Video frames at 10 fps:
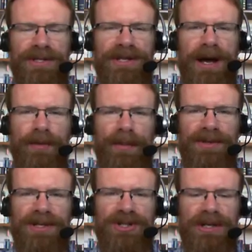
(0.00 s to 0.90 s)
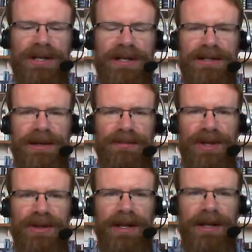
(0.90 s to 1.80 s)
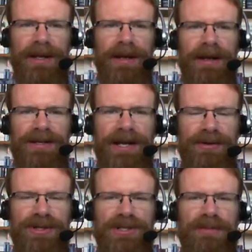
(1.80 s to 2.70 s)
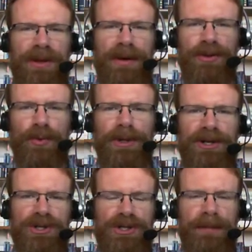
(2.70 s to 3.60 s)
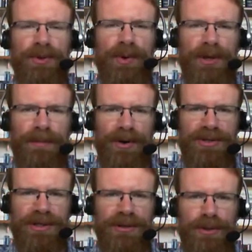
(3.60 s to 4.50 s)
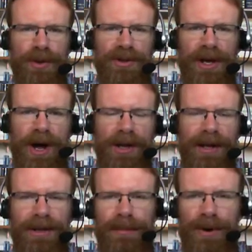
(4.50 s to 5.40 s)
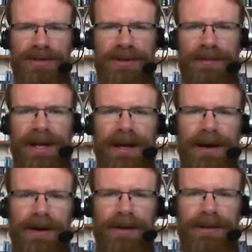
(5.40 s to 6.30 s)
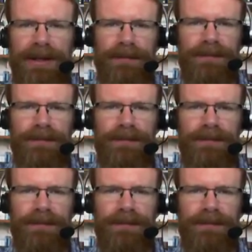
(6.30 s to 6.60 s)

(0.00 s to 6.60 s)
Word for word: that's not a repetition. It is something that tells us something about the relationship between the person doing the calling and the person being called.